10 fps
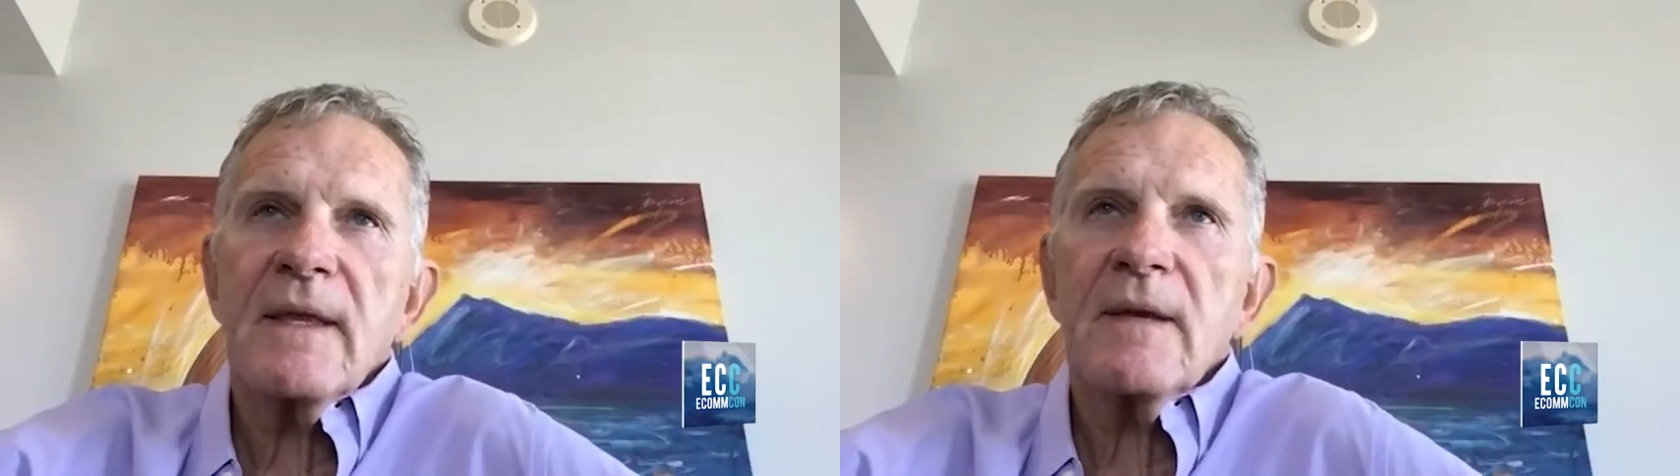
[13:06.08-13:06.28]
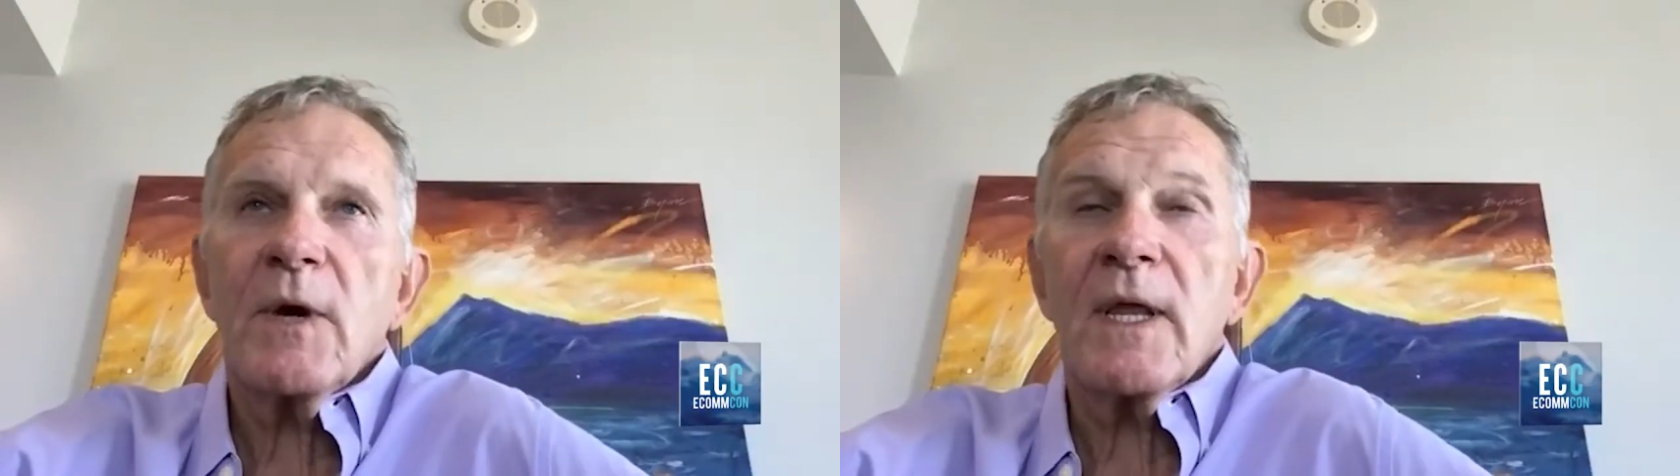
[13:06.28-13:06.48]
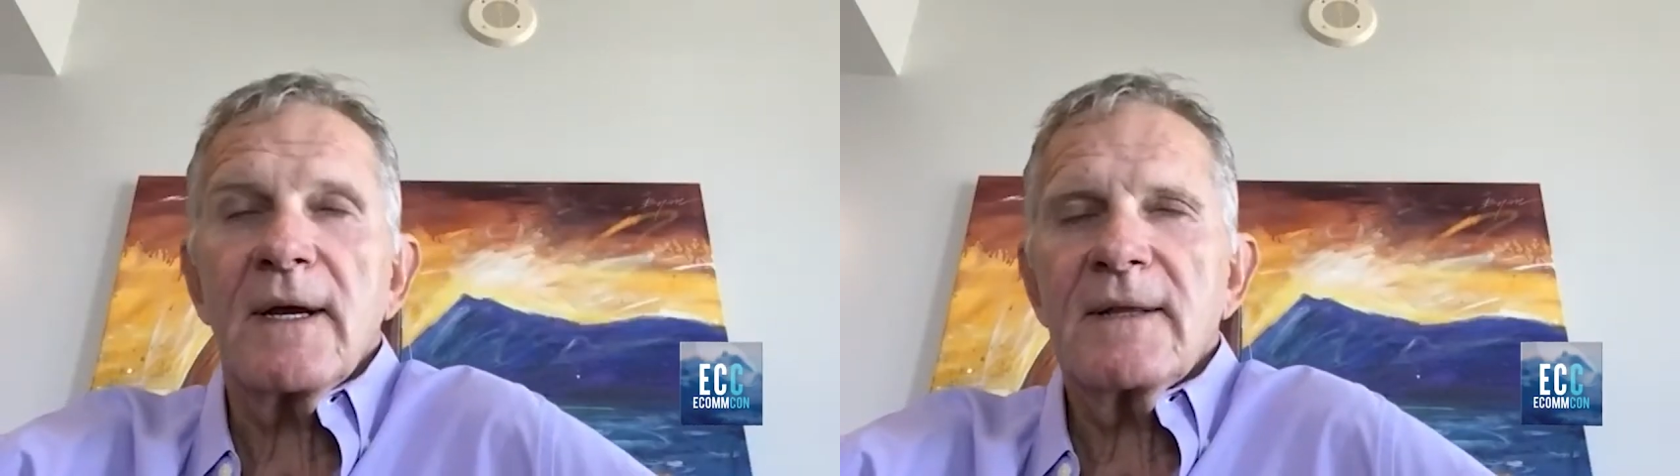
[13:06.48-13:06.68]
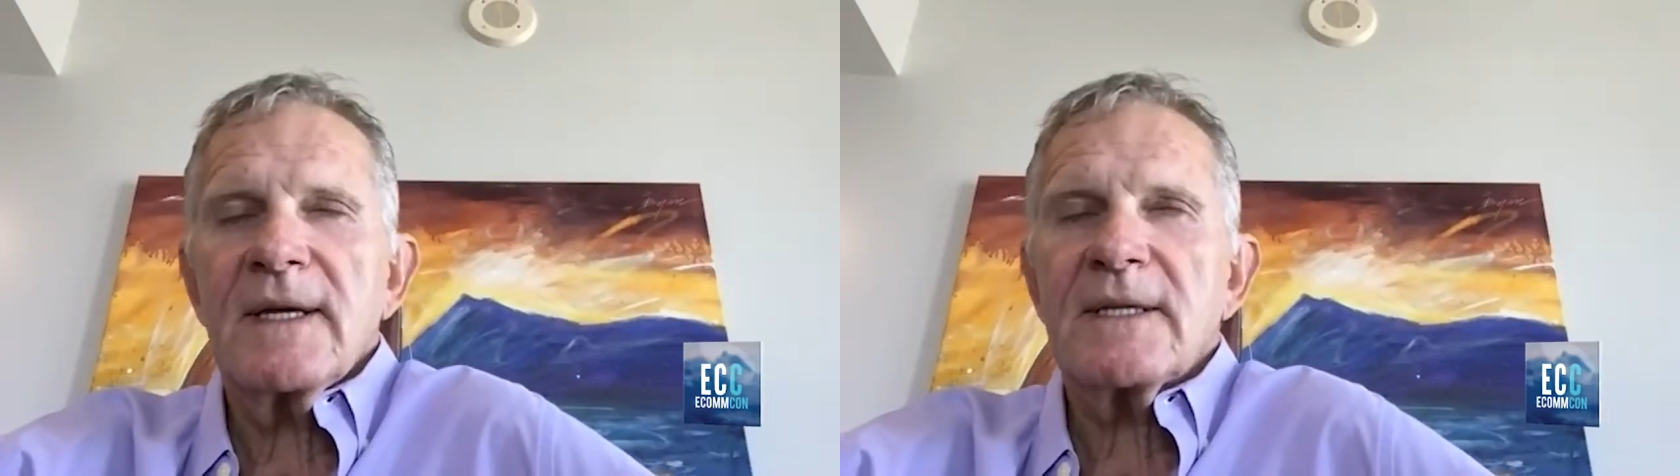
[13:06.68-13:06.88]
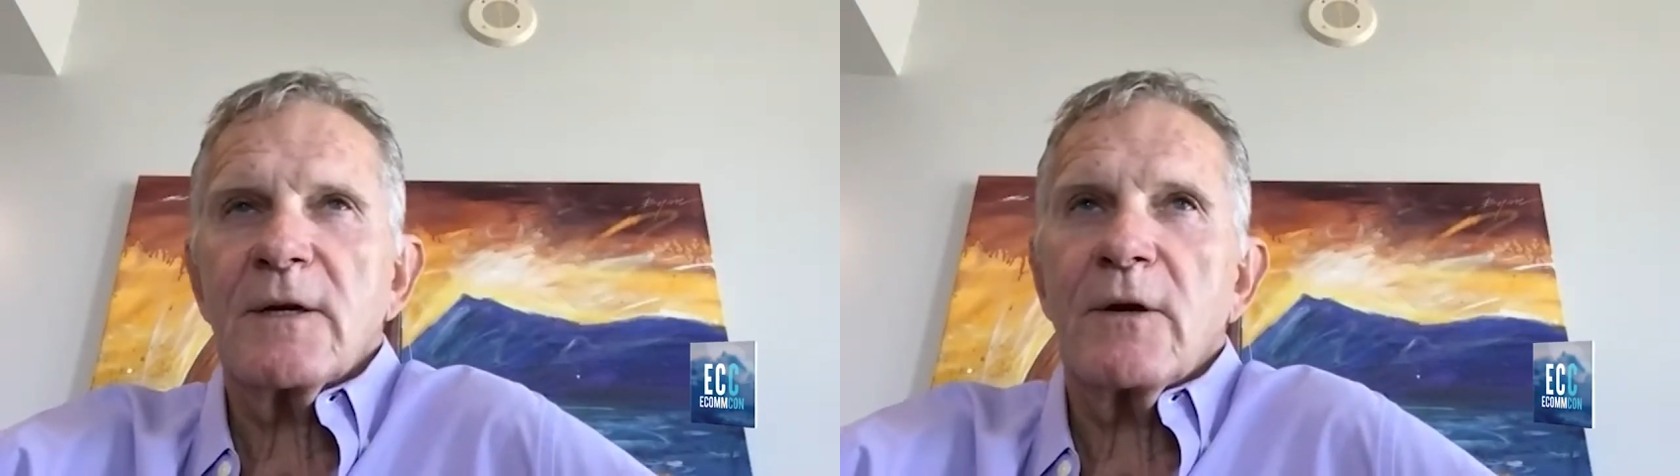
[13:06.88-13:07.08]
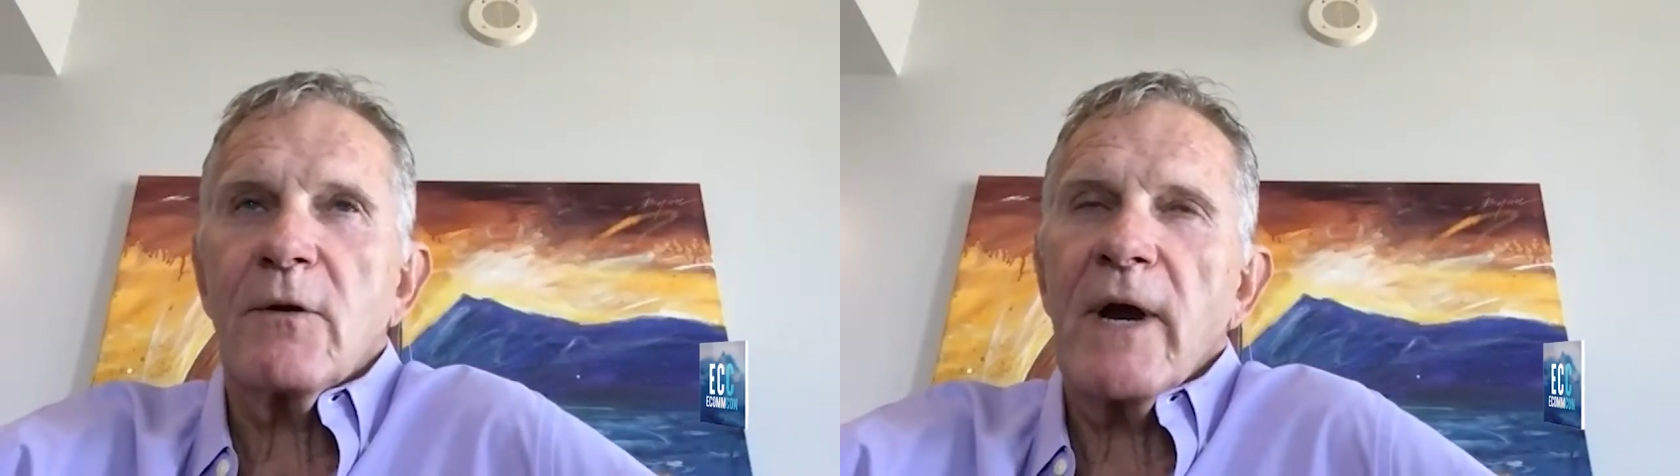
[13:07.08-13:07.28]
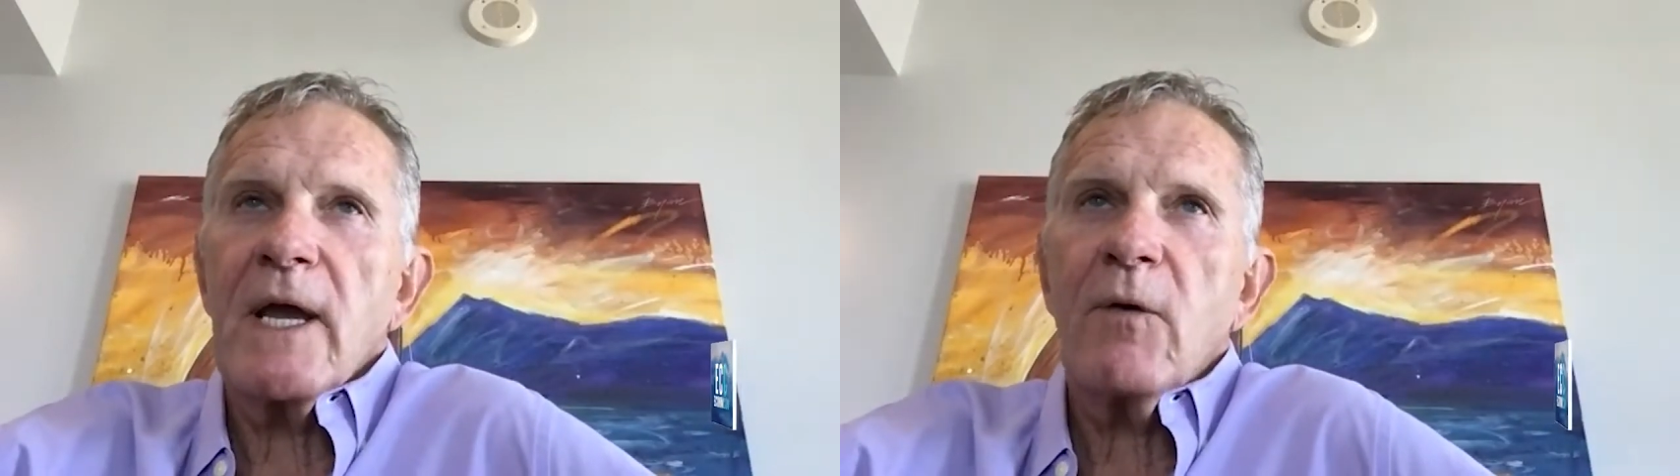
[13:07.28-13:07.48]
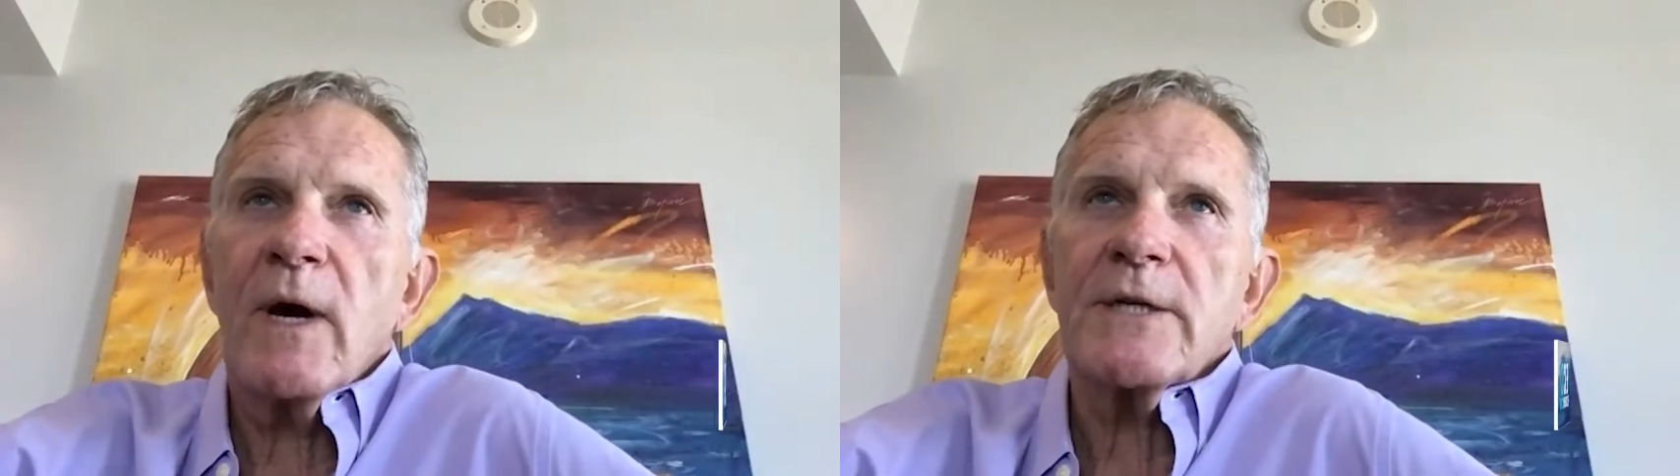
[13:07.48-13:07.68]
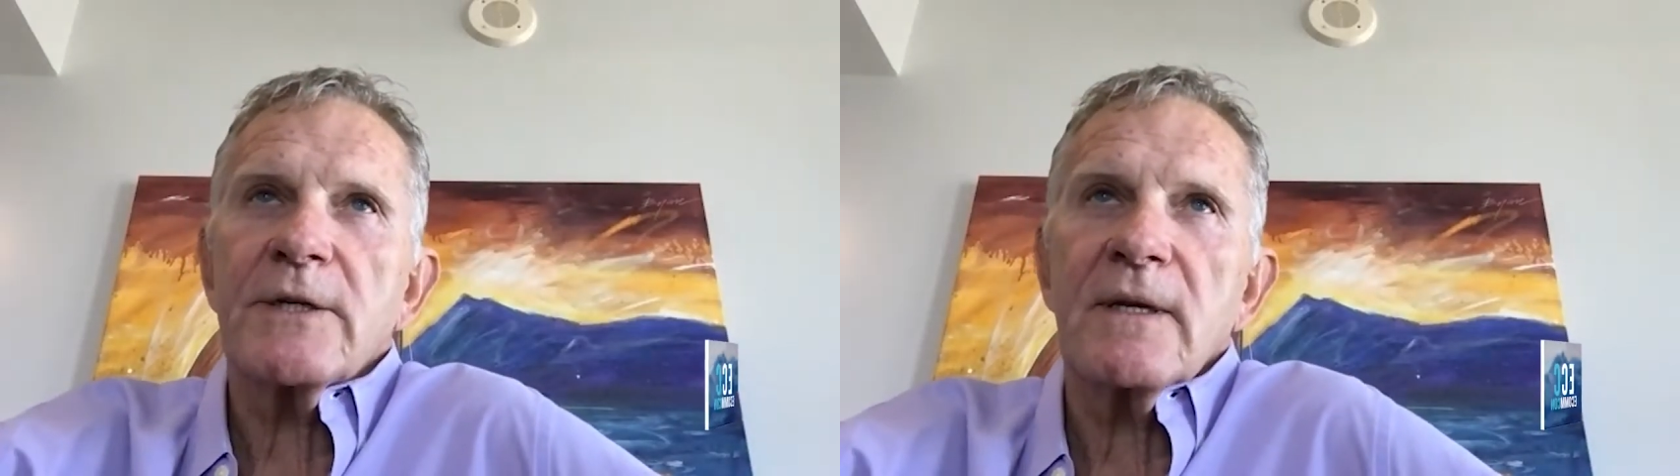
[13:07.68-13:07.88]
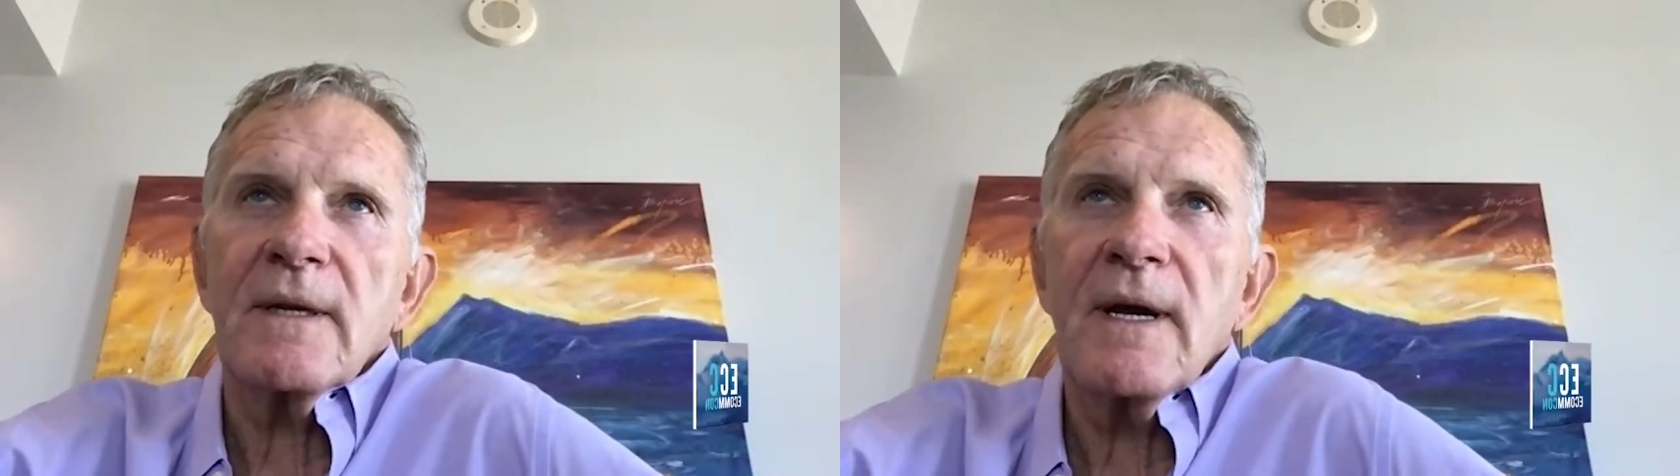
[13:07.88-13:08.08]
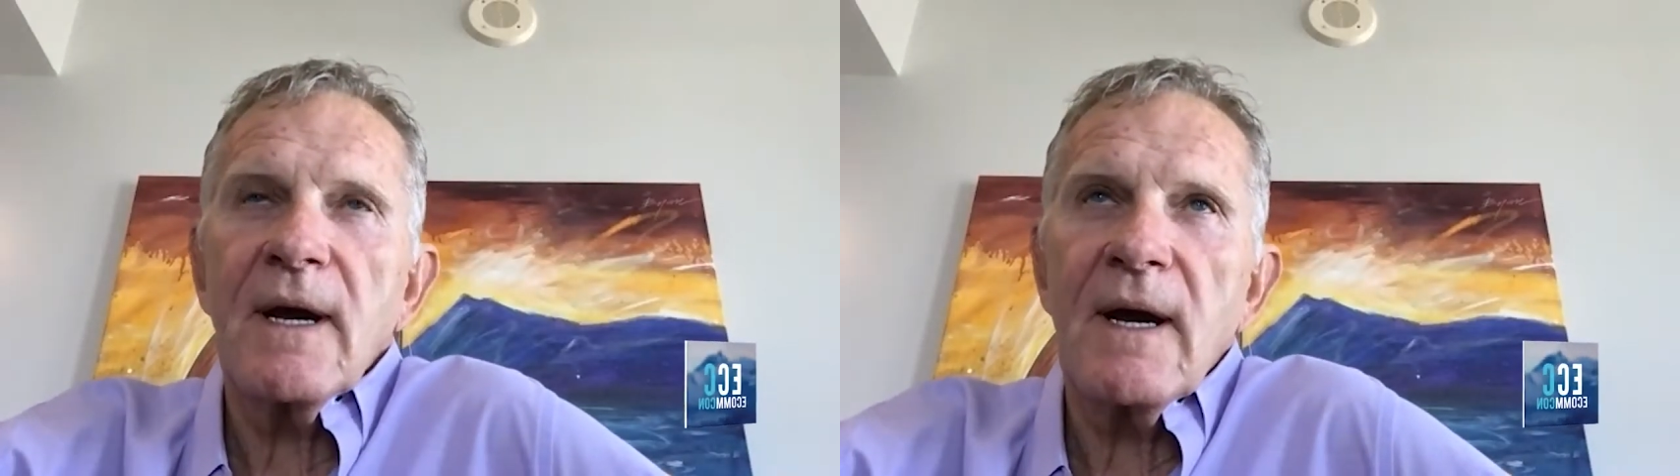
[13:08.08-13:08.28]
Well, that's a great question.